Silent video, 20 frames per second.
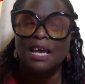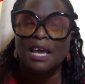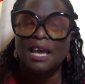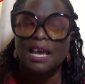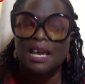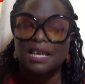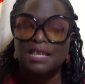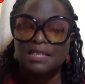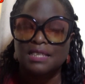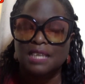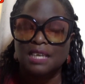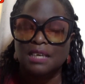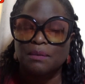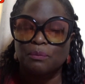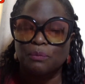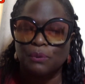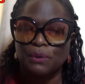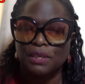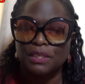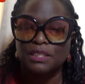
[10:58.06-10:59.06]
As I
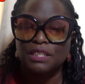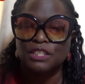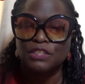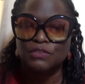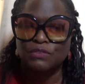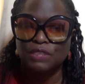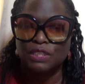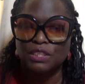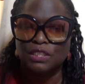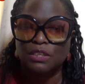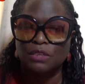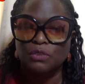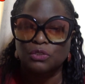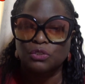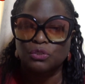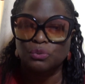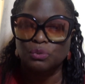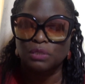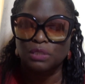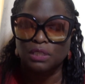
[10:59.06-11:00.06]
bring this video
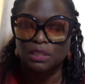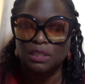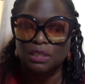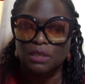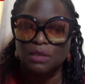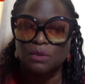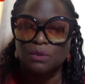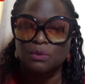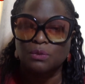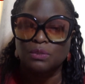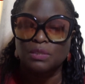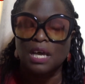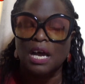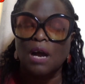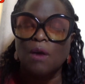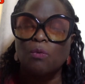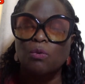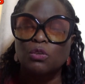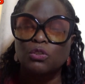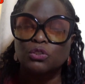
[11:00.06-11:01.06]
to a close,
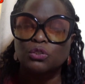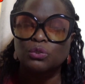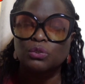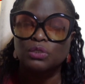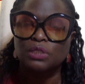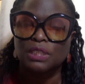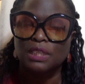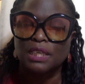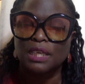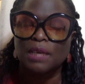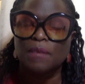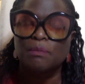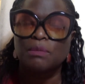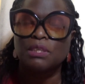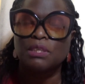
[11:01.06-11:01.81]
I want you to let me